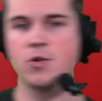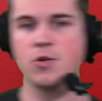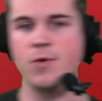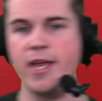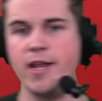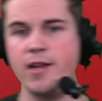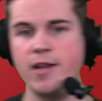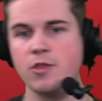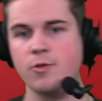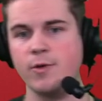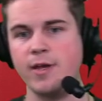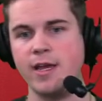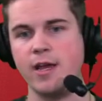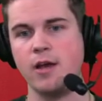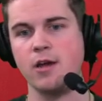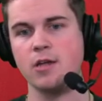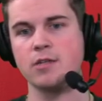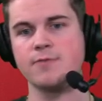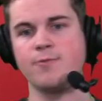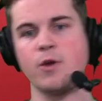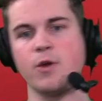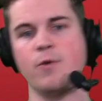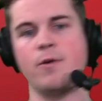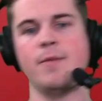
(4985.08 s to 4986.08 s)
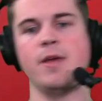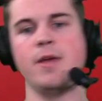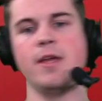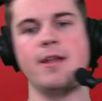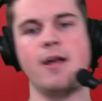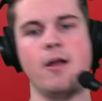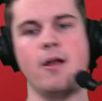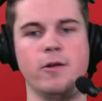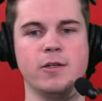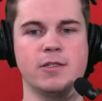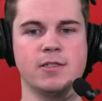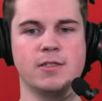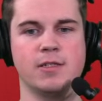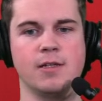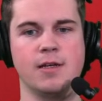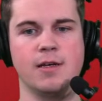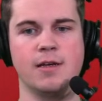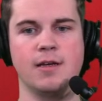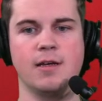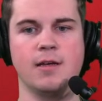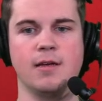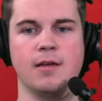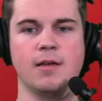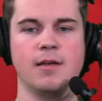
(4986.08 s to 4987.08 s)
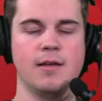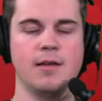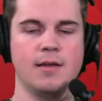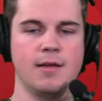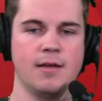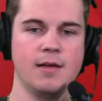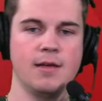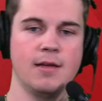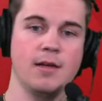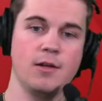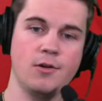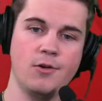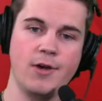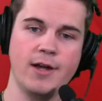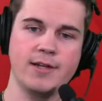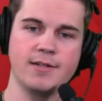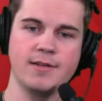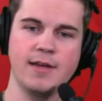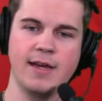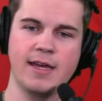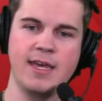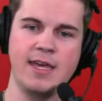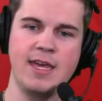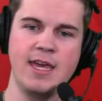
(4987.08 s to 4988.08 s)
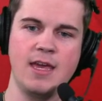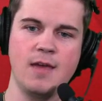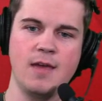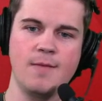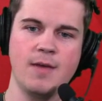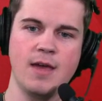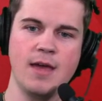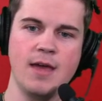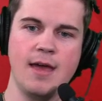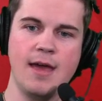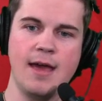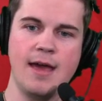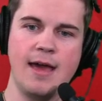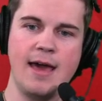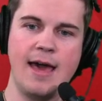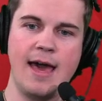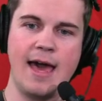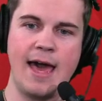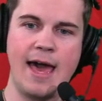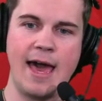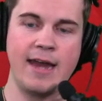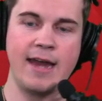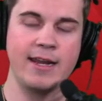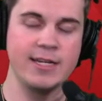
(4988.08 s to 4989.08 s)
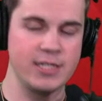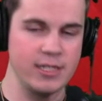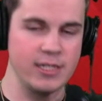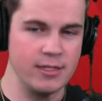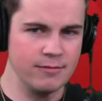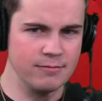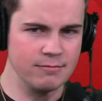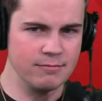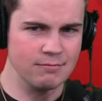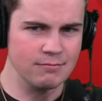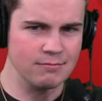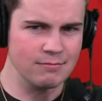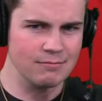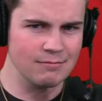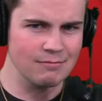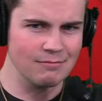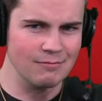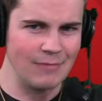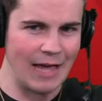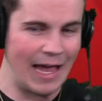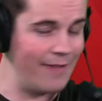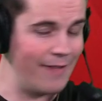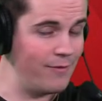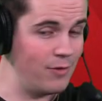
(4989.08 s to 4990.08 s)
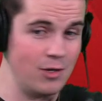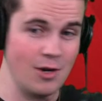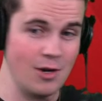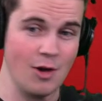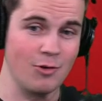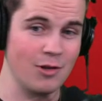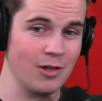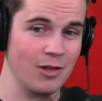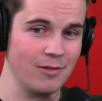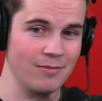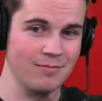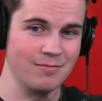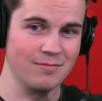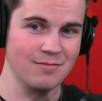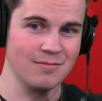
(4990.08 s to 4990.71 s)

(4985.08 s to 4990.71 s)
Queen, 3 years, $41 million. Correct. Hakeem Adejean. I have no clue.